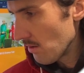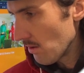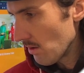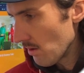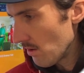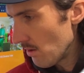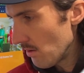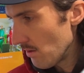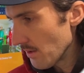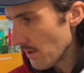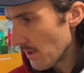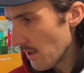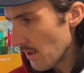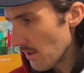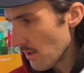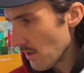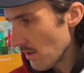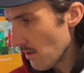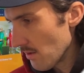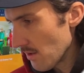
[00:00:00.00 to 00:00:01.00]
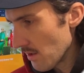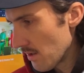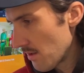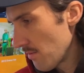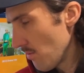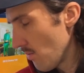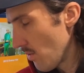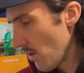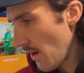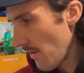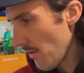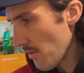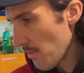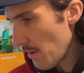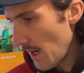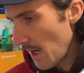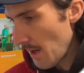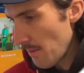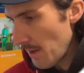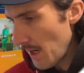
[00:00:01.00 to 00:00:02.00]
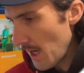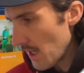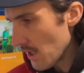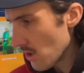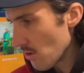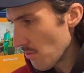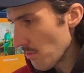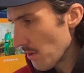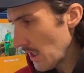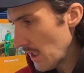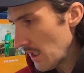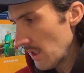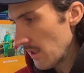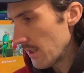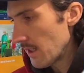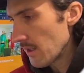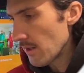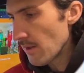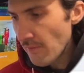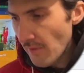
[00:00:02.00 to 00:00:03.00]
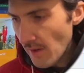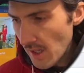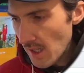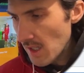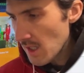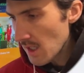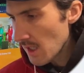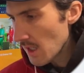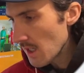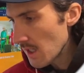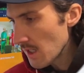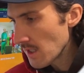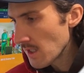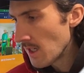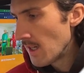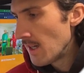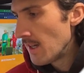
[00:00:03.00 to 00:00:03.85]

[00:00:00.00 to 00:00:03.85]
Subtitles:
little holes here, so whatever, buy a badge, no big deal. Now the funny thing is,